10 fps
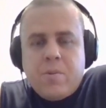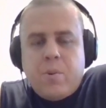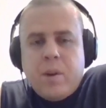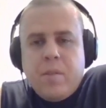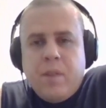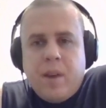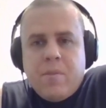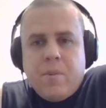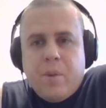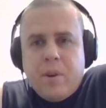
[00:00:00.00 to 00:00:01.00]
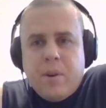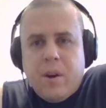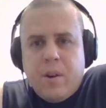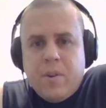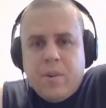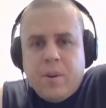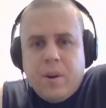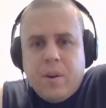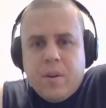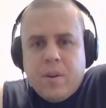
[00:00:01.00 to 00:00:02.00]
25-1
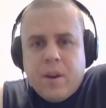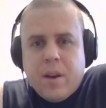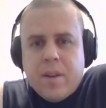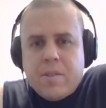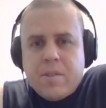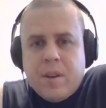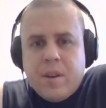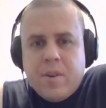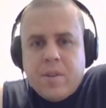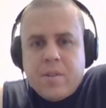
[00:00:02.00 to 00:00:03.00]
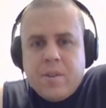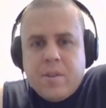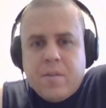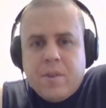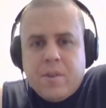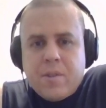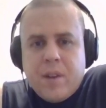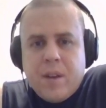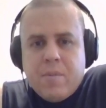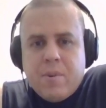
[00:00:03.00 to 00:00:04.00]
underdog against Sonny Liston the first time.